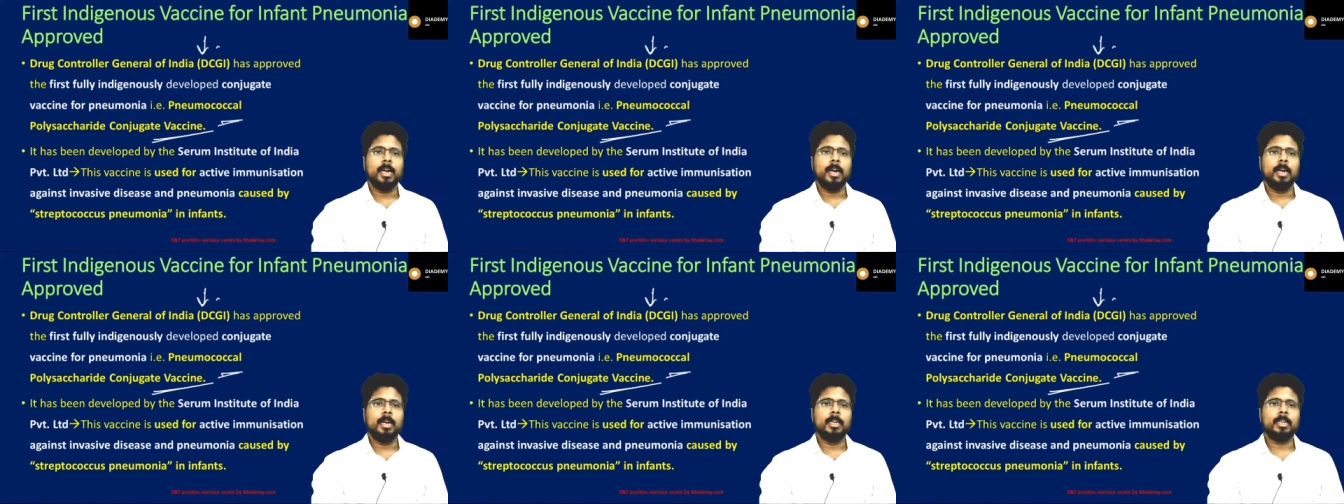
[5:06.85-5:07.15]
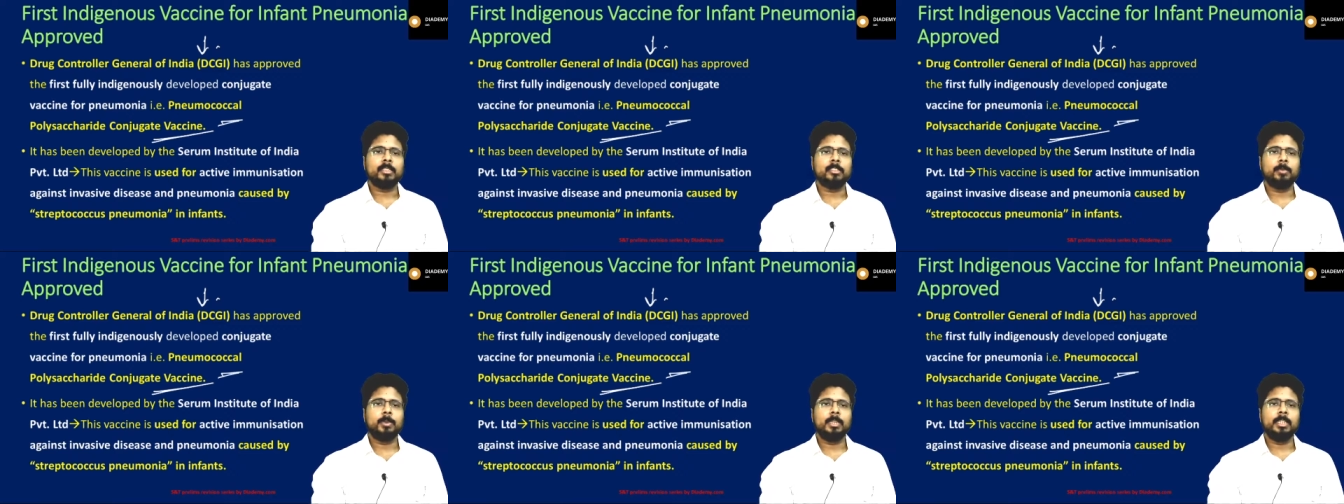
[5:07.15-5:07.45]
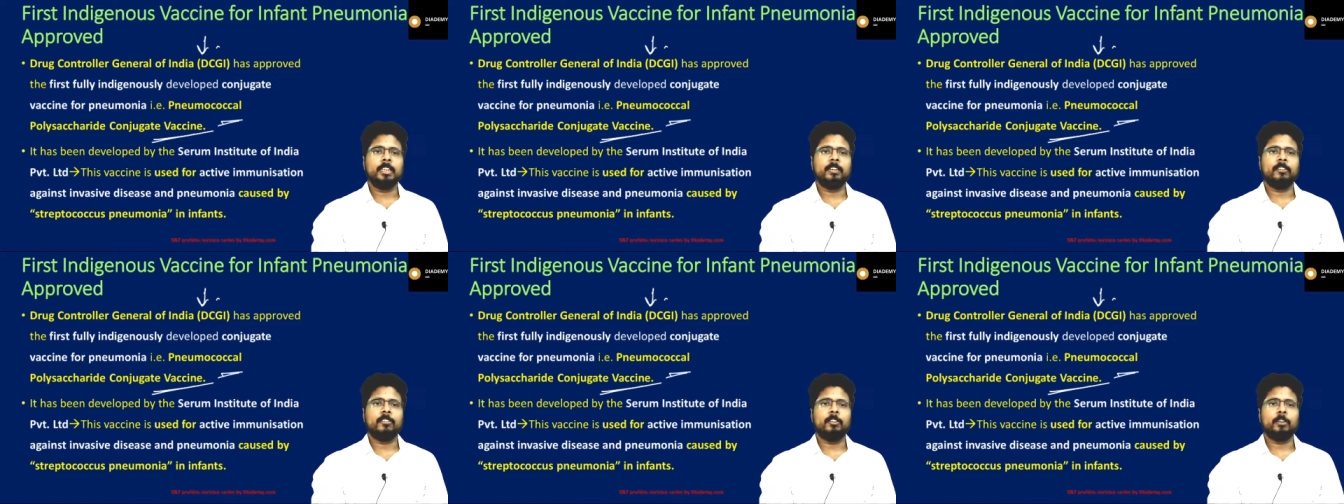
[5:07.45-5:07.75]
it has been
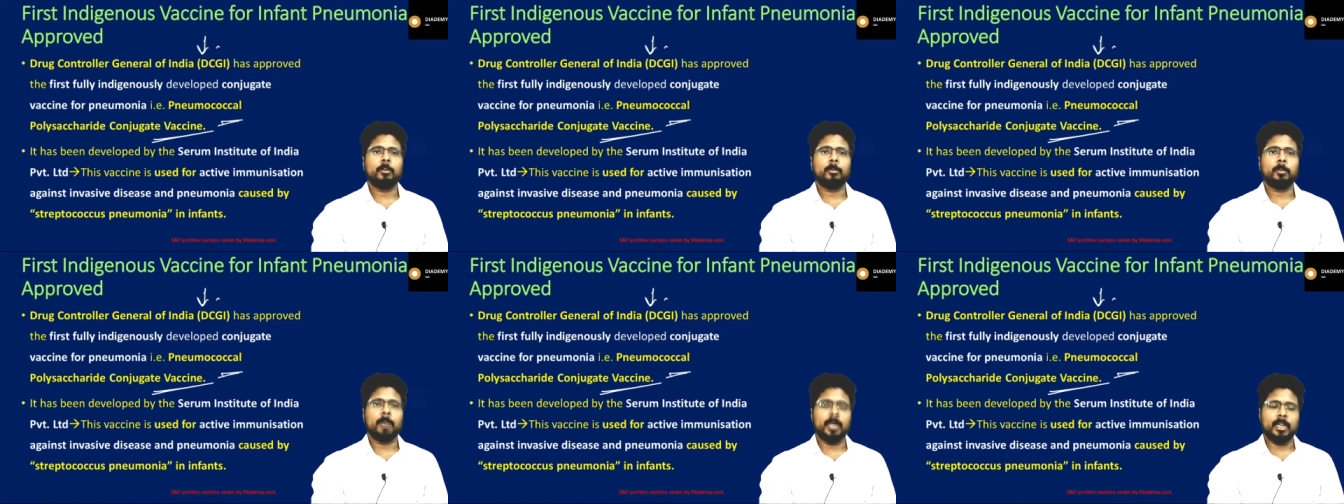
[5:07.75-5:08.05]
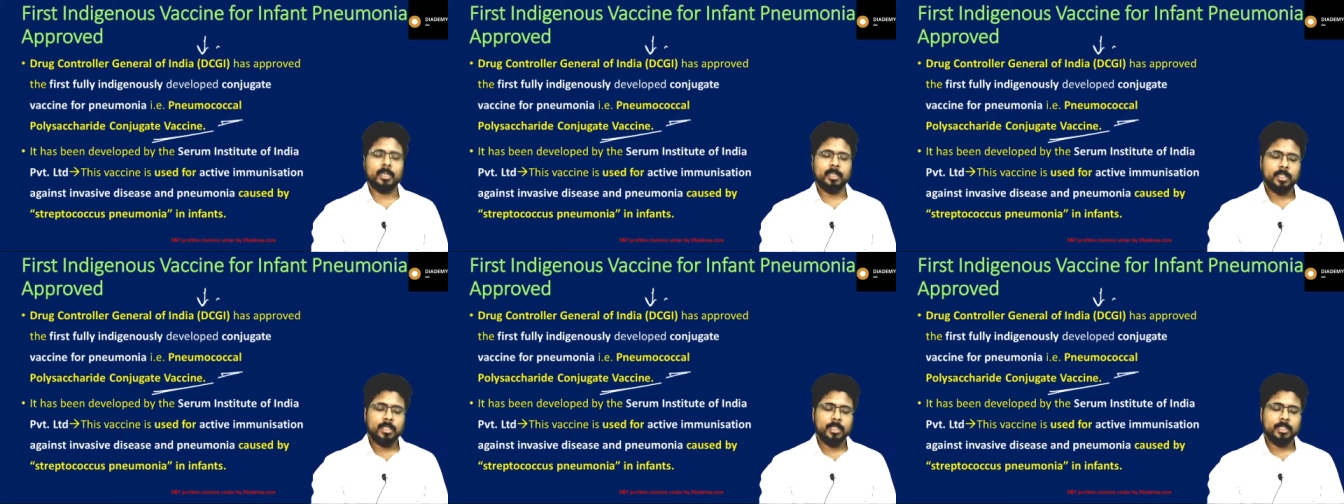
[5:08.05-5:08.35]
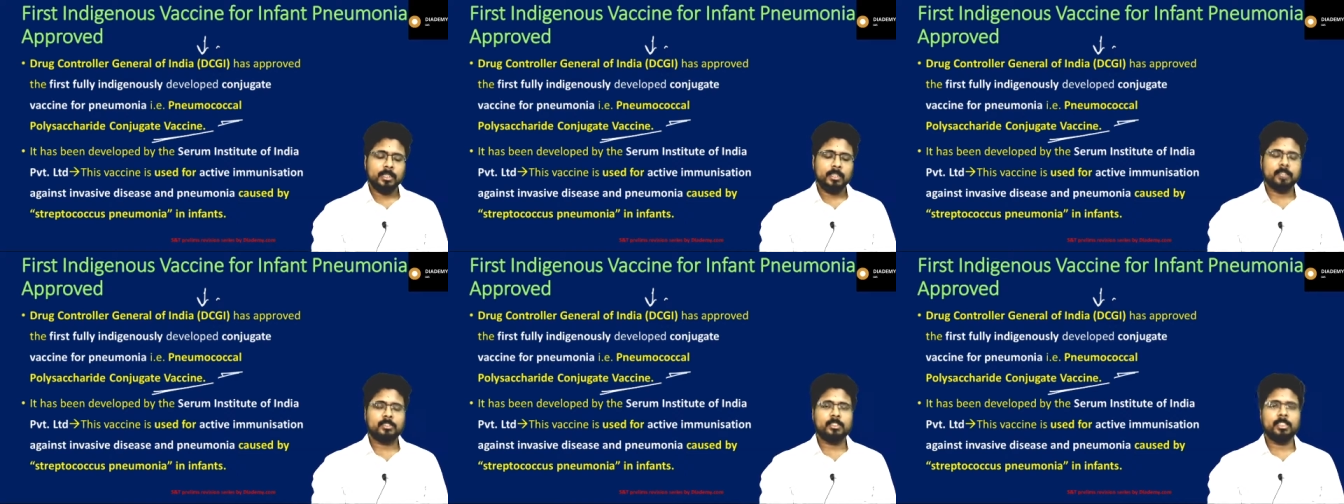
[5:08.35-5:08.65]
developed by
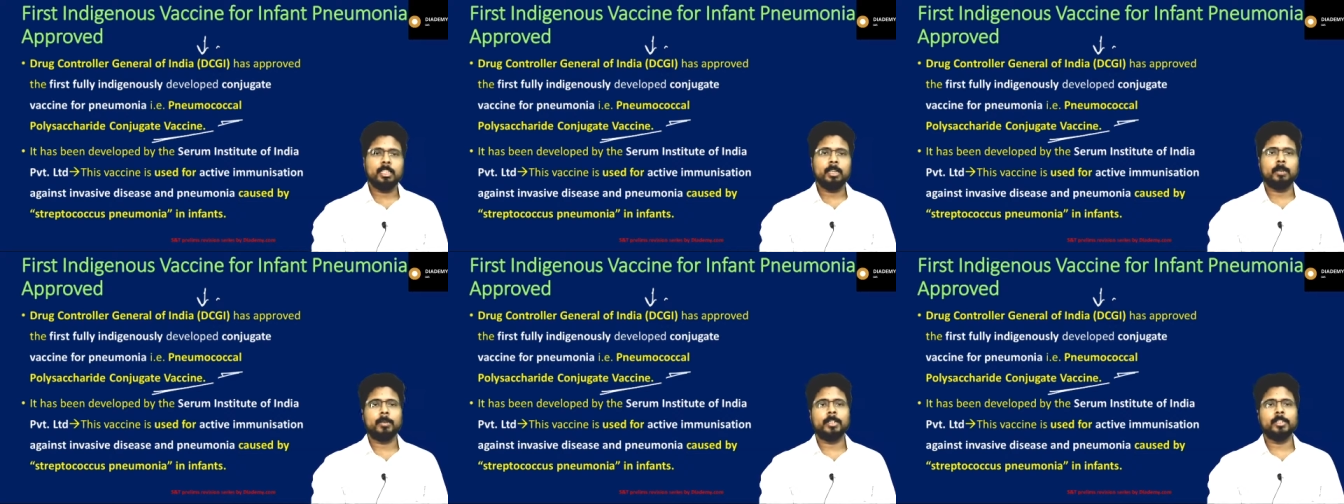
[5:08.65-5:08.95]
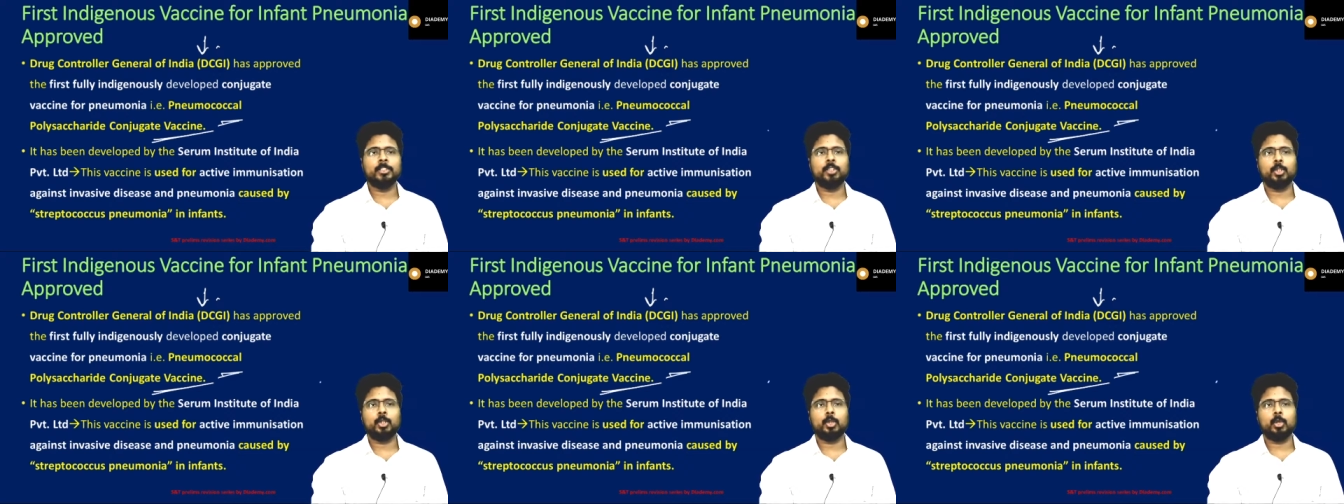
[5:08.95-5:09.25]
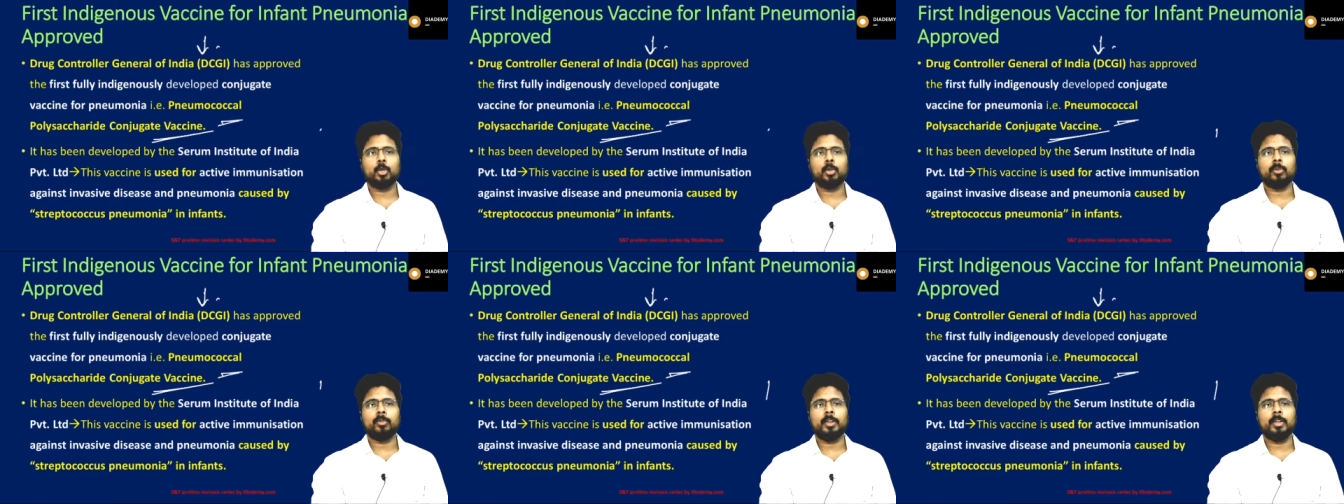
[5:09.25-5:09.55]
the serum
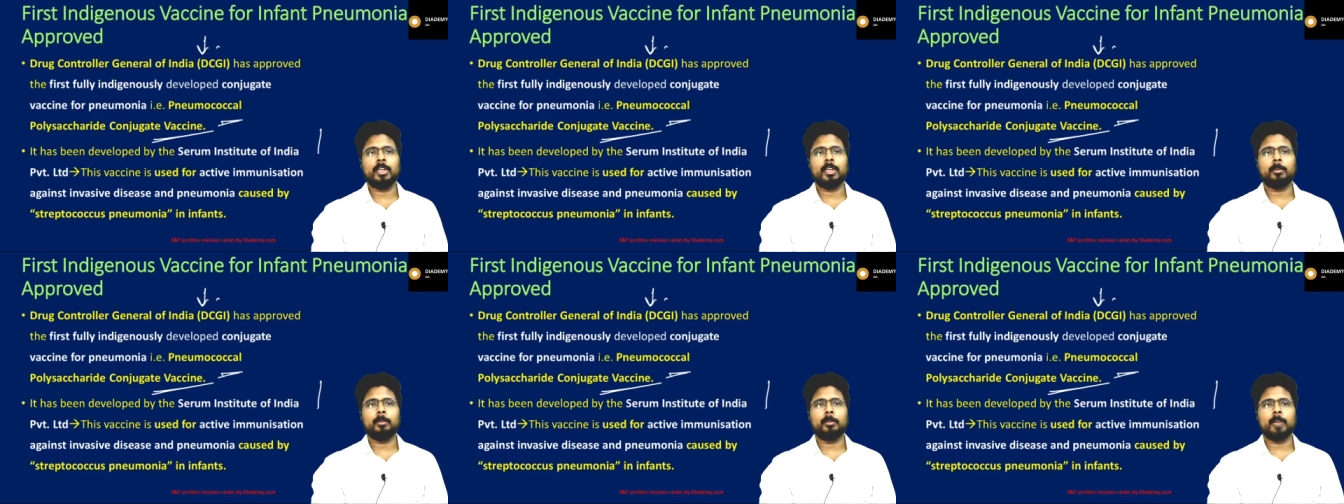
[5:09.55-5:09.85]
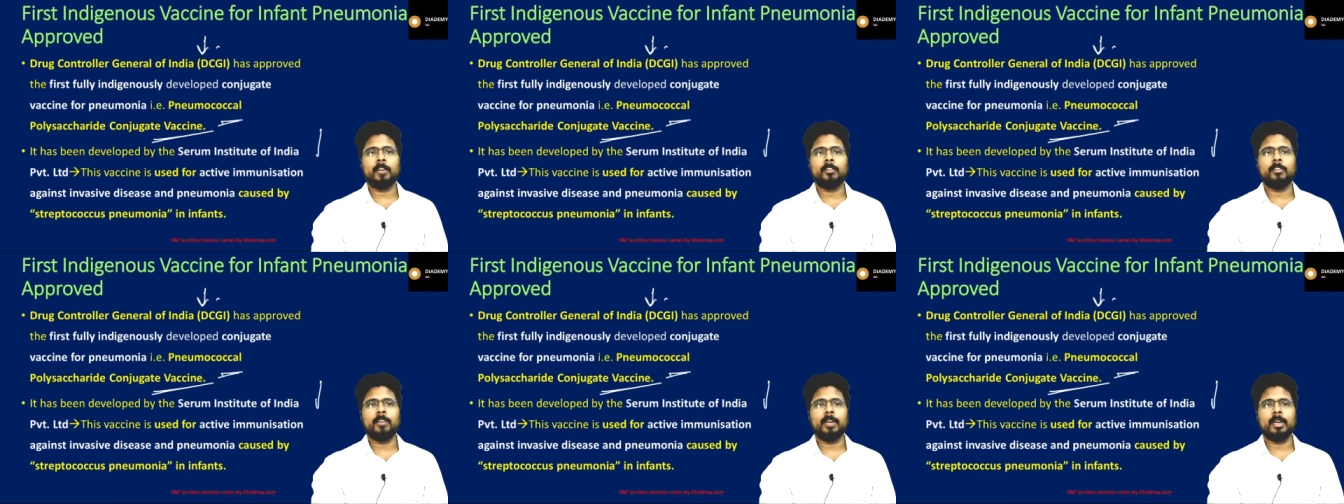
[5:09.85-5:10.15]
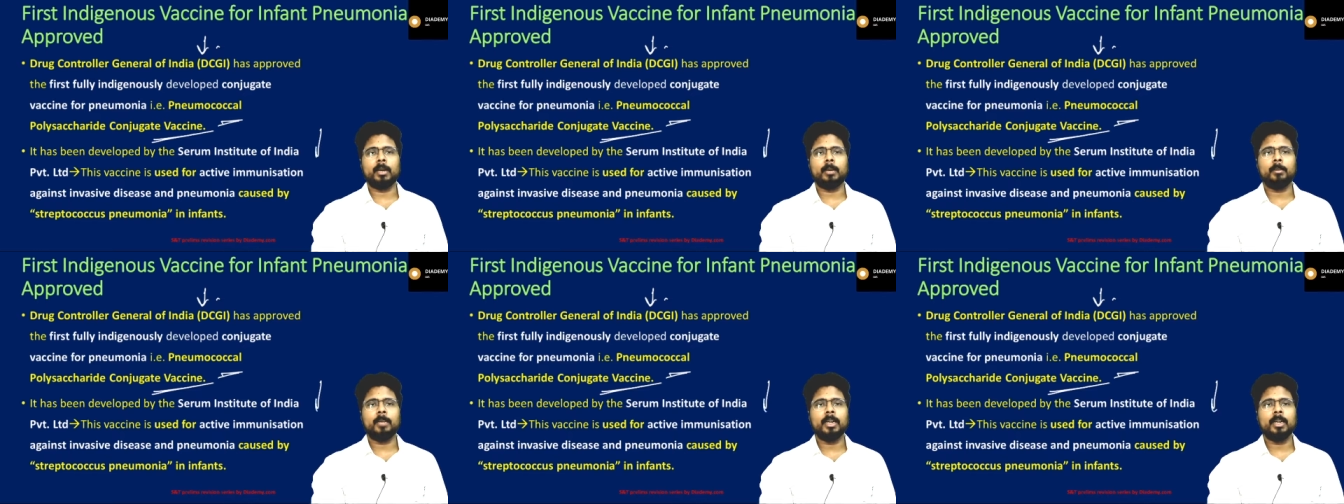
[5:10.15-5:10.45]
institute of india private
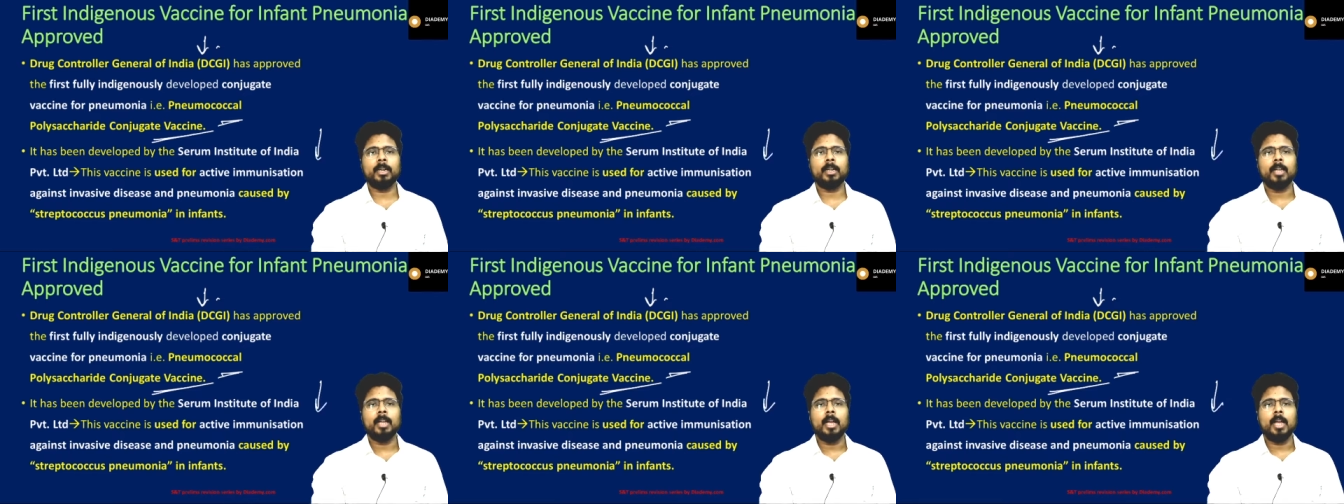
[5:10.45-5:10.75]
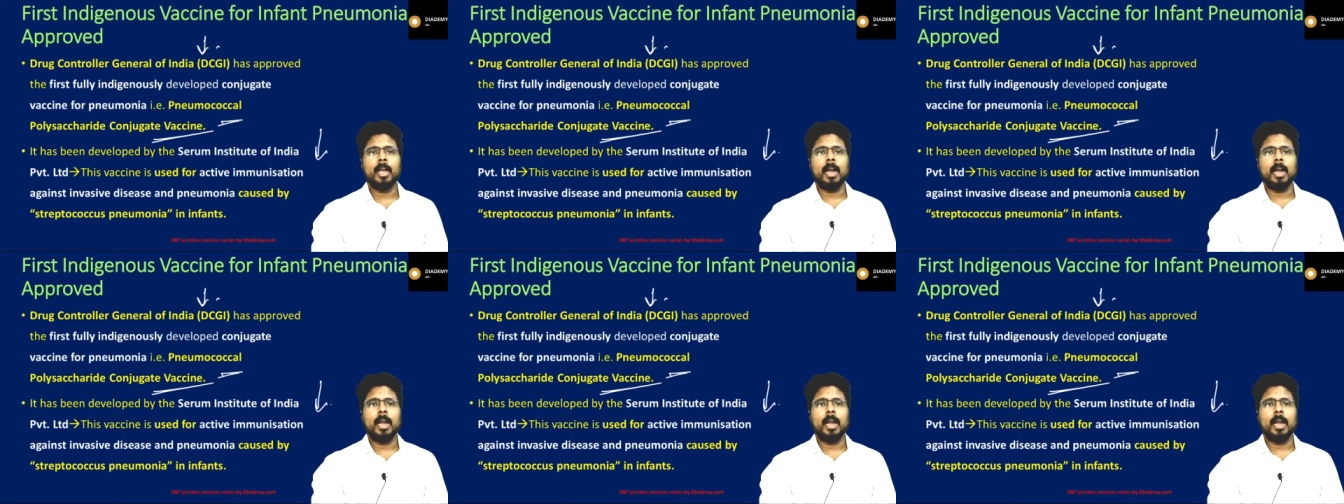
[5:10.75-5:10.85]
limited